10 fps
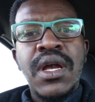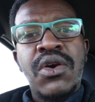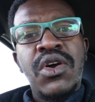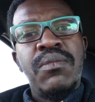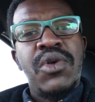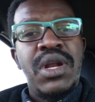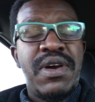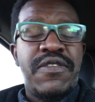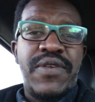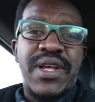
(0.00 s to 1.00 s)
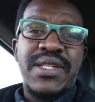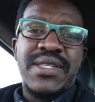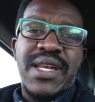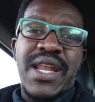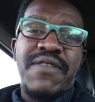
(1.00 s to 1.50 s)
Good morning, my friends,
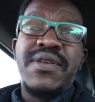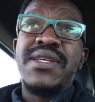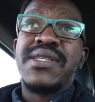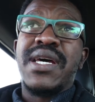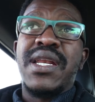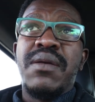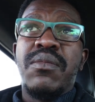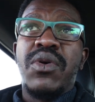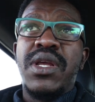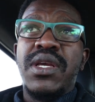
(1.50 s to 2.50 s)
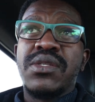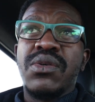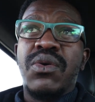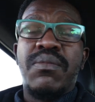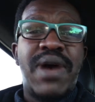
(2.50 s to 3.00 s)
and lovely Sunday morning.
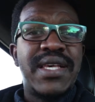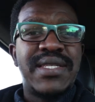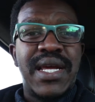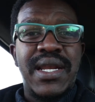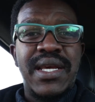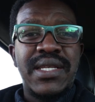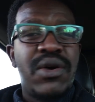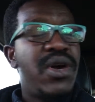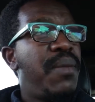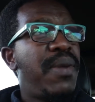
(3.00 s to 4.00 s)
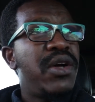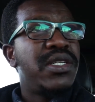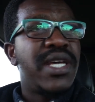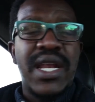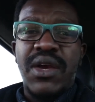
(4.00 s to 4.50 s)
So my Sundays are all
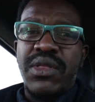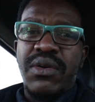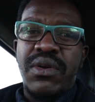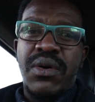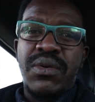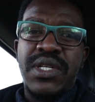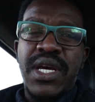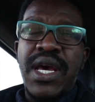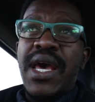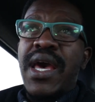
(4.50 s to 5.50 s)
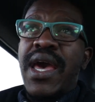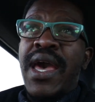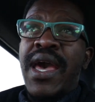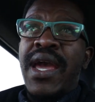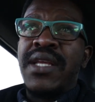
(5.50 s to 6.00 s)
about getting on the road
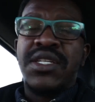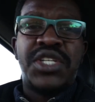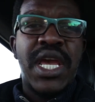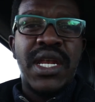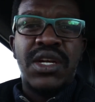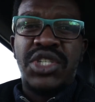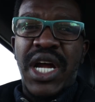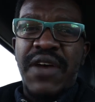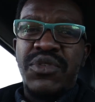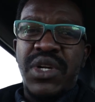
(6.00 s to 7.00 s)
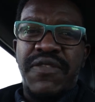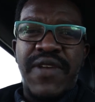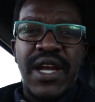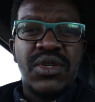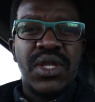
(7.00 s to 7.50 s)
and just taking a drive to
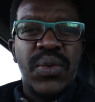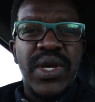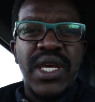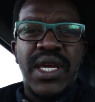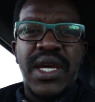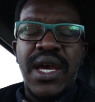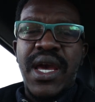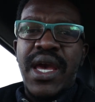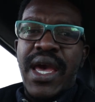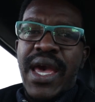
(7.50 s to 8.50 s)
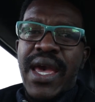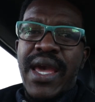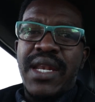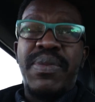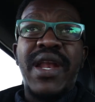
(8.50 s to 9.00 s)
reflect on the week
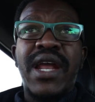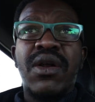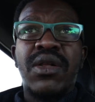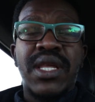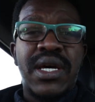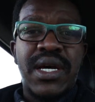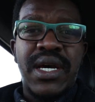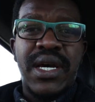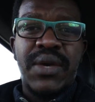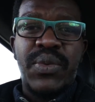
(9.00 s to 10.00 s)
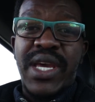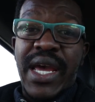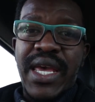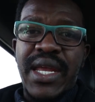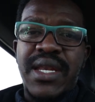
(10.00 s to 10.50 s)
and plan on the week
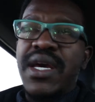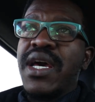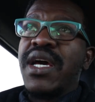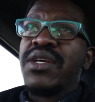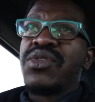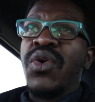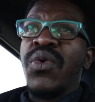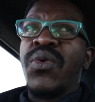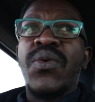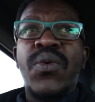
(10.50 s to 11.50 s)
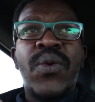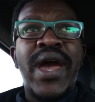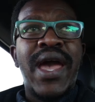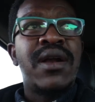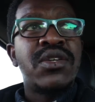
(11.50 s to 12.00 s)
ahead. So
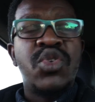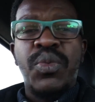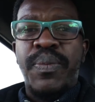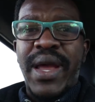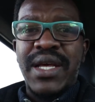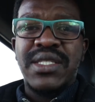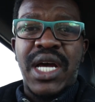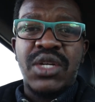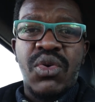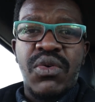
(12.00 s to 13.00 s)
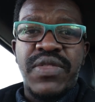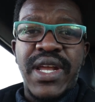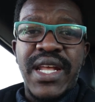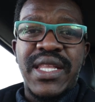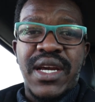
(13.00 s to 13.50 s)
where else to better start off
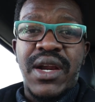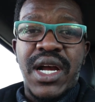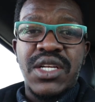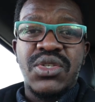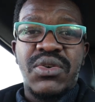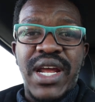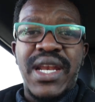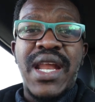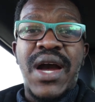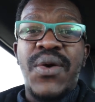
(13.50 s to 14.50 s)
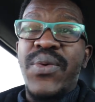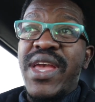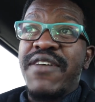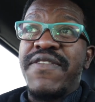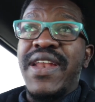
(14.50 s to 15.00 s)
than at the garage? So right now
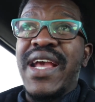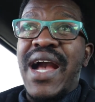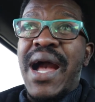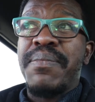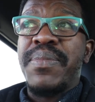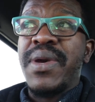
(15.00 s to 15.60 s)
we are filling up,